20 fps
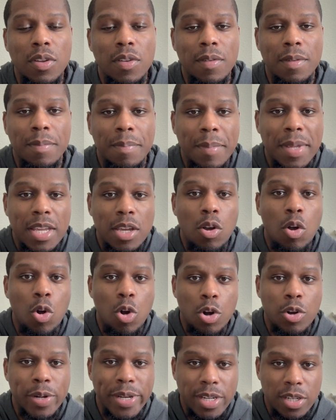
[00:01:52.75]
me
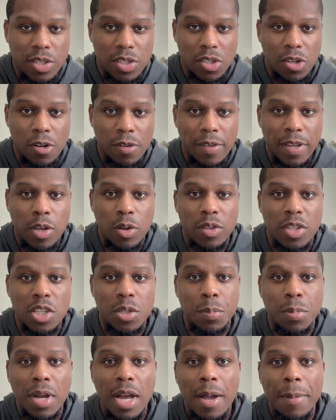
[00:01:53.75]
ordering a survey on this
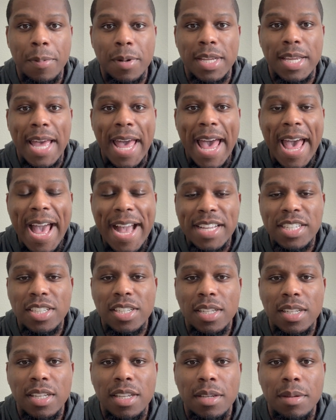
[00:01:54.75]
property
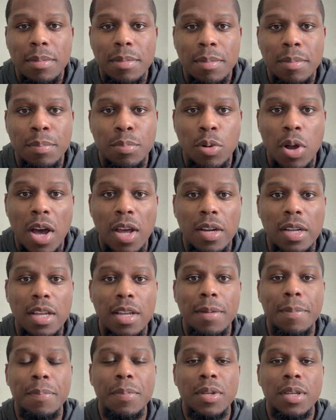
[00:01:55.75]
actually brought
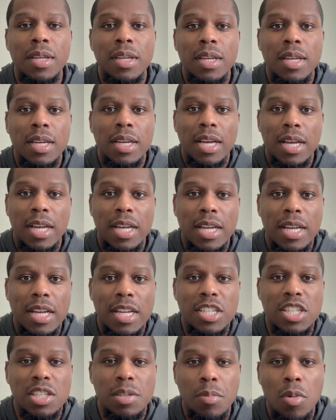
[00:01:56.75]
up a
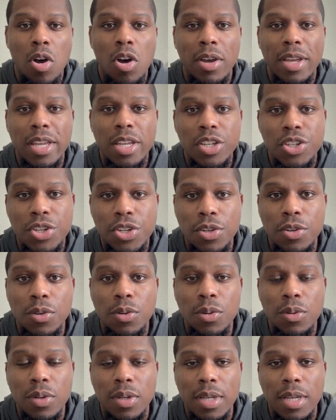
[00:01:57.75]
small
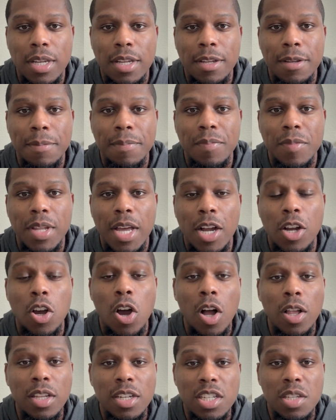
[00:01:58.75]
issue. I
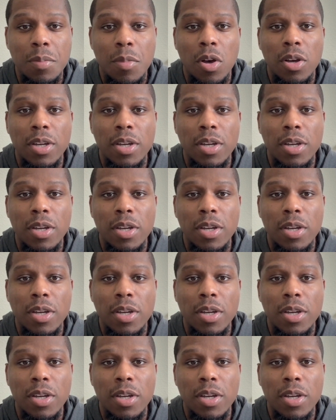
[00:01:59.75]
call it a small